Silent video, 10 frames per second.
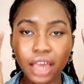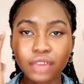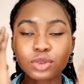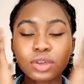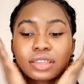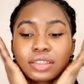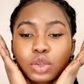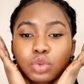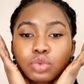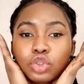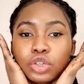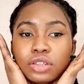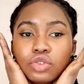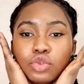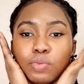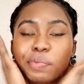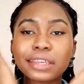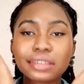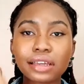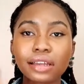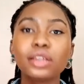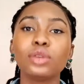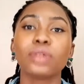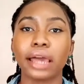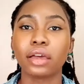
So you basically look like a